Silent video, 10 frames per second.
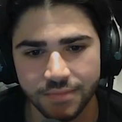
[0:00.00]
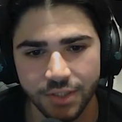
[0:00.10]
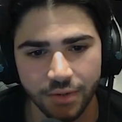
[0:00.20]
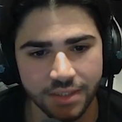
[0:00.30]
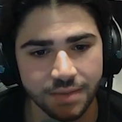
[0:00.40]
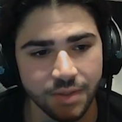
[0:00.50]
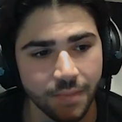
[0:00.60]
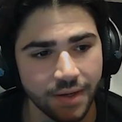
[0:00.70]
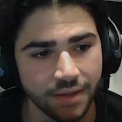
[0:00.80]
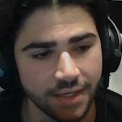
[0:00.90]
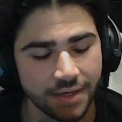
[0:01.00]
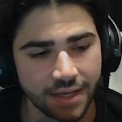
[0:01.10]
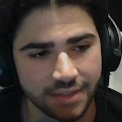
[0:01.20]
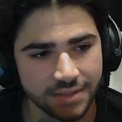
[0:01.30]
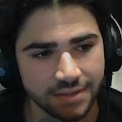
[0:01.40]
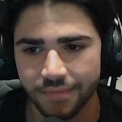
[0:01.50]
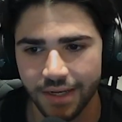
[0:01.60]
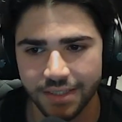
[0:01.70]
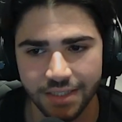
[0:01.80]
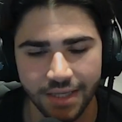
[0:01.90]
Like something like Next,
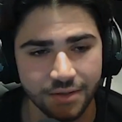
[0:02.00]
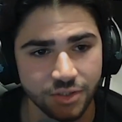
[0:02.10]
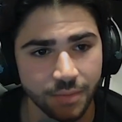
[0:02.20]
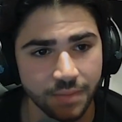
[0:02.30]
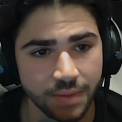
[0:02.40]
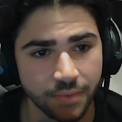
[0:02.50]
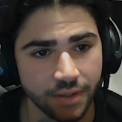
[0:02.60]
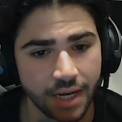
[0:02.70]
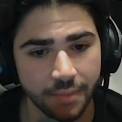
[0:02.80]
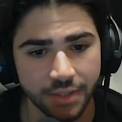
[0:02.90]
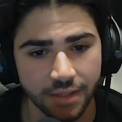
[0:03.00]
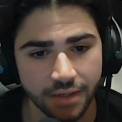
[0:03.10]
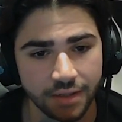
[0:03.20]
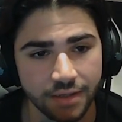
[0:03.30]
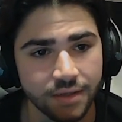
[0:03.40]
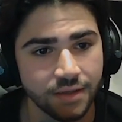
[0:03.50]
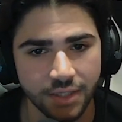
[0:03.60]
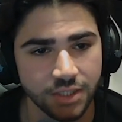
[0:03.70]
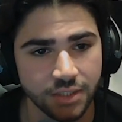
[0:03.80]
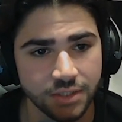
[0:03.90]
I guess allows so many people to comment on it,
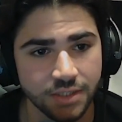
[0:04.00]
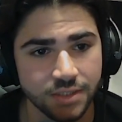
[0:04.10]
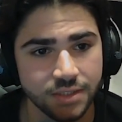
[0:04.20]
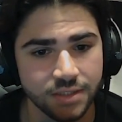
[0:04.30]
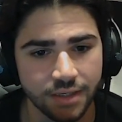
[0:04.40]
changes,